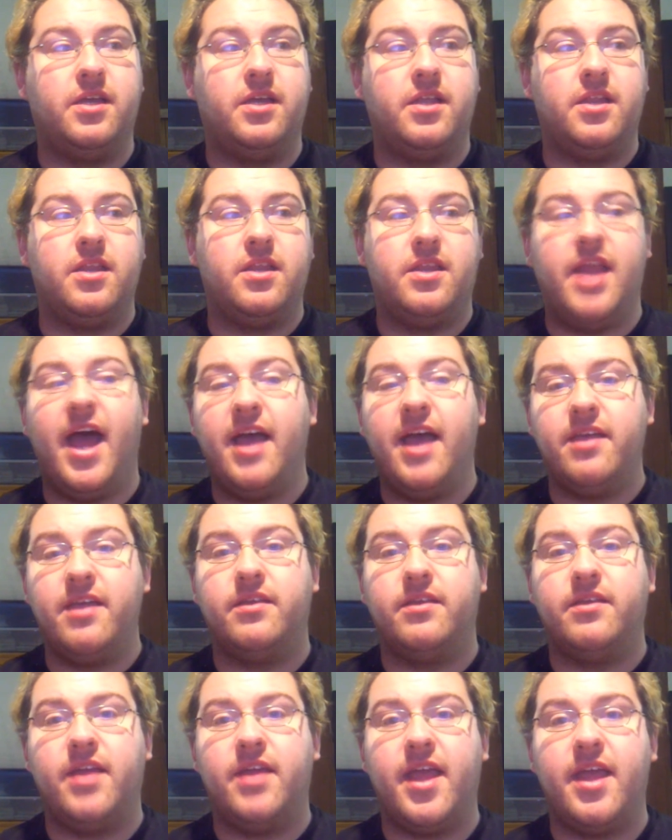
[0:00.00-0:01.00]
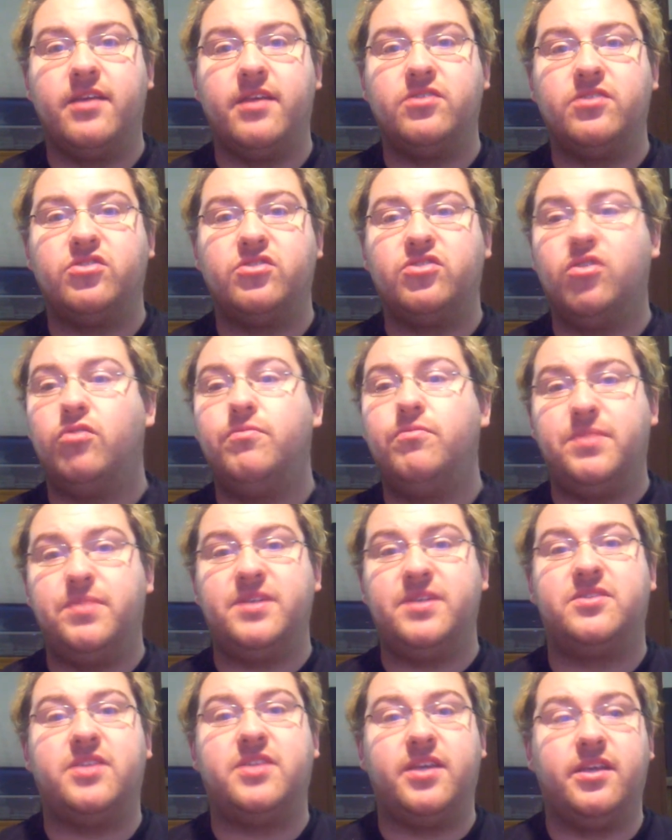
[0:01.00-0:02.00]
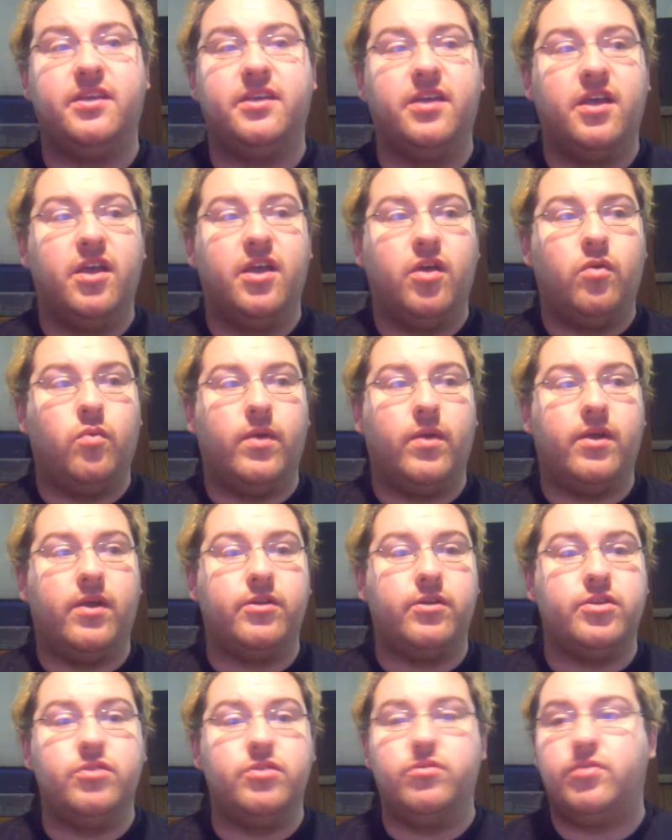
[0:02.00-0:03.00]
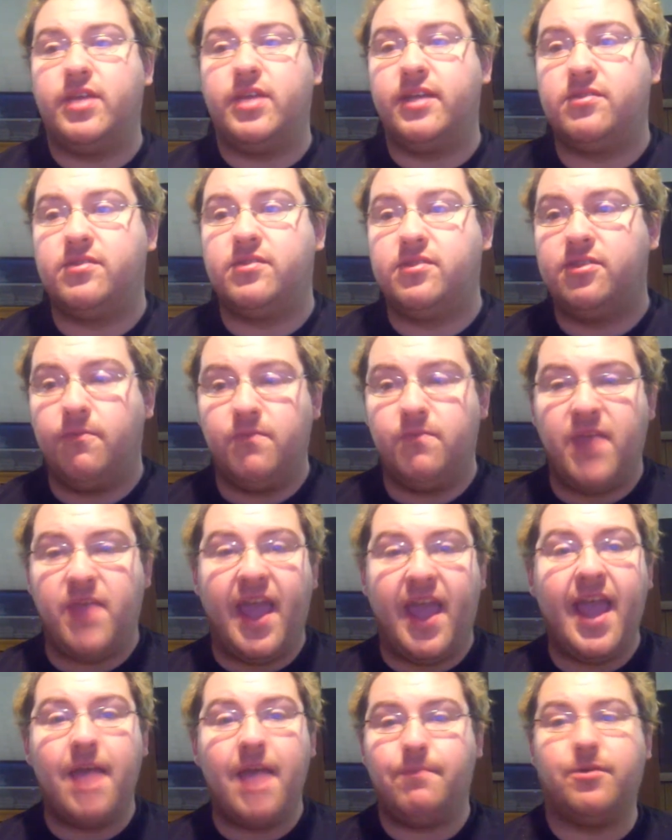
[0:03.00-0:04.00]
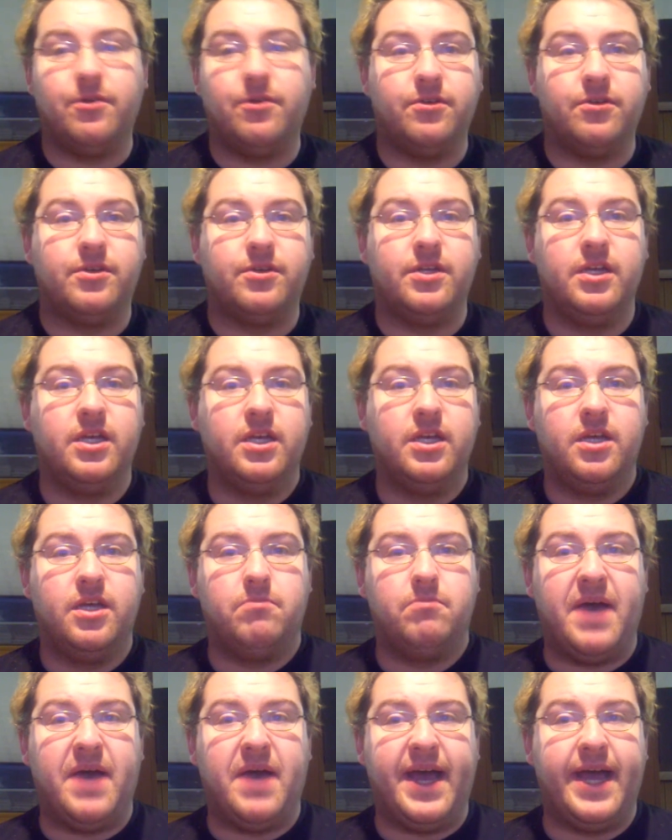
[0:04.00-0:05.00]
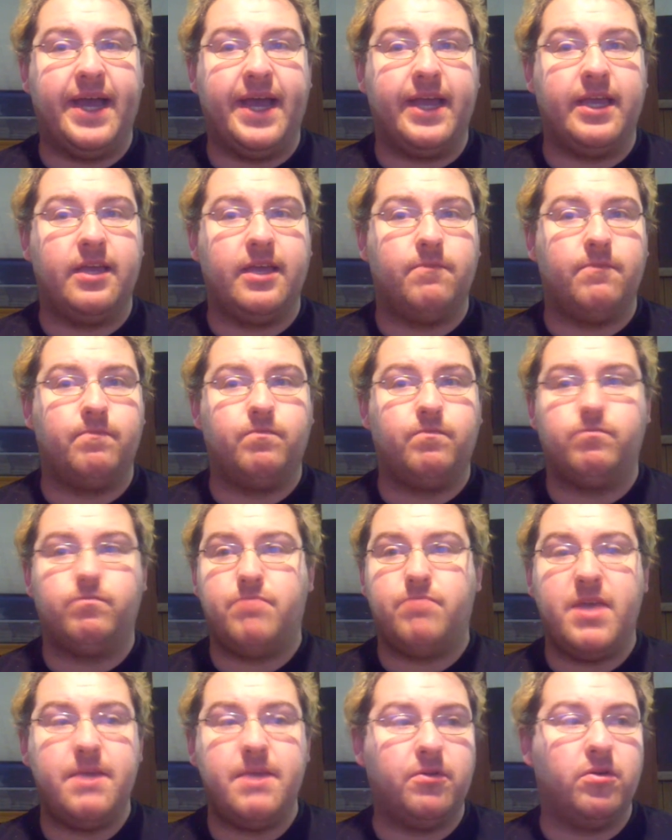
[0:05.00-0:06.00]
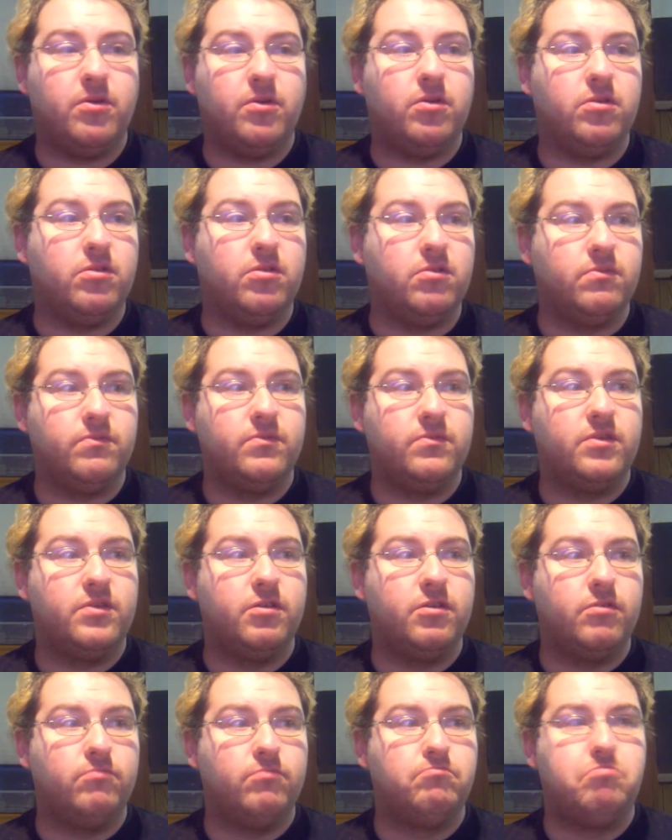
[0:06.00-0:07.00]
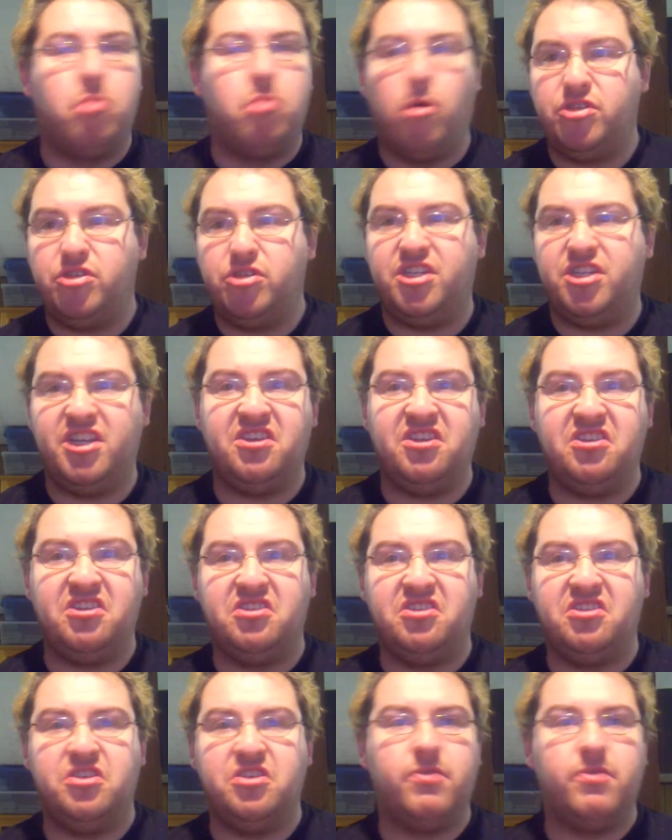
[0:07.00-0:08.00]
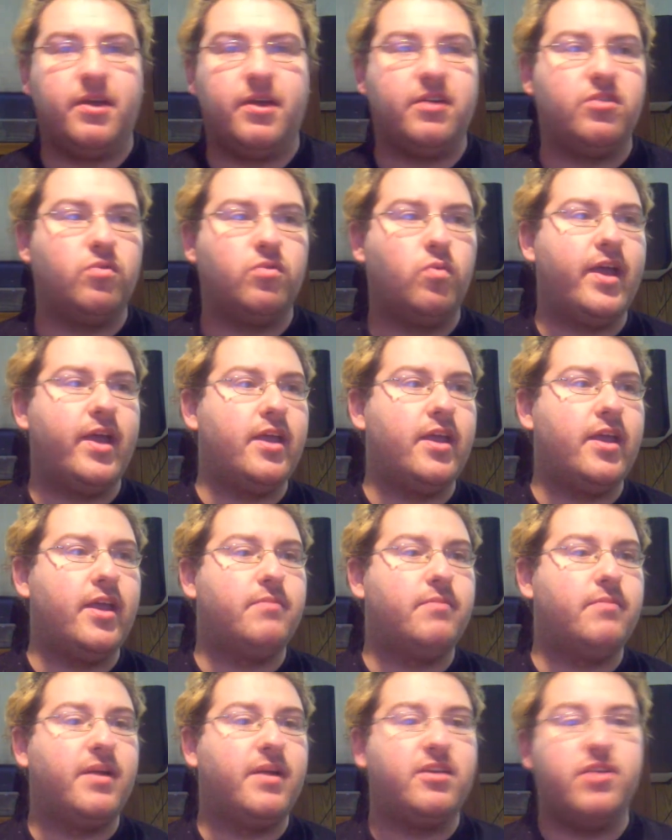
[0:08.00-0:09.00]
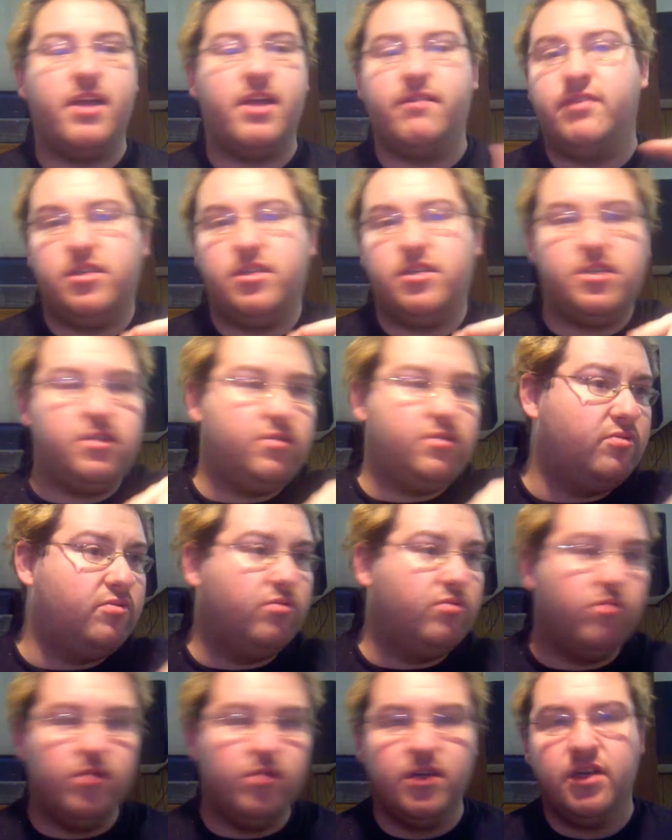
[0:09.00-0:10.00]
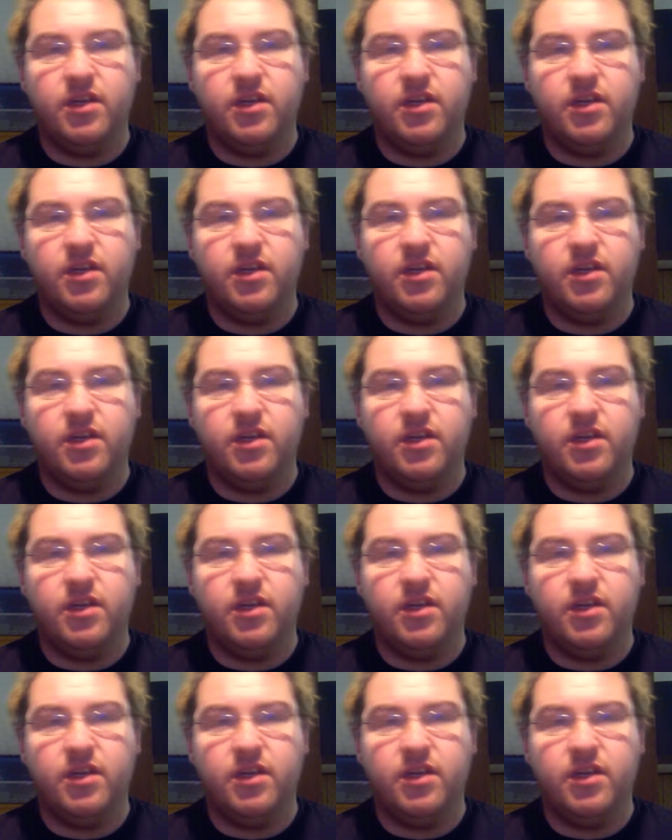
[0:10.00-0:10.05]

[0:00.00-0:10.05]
not so busy where you get hampered by people pushing you out of the way, by you having to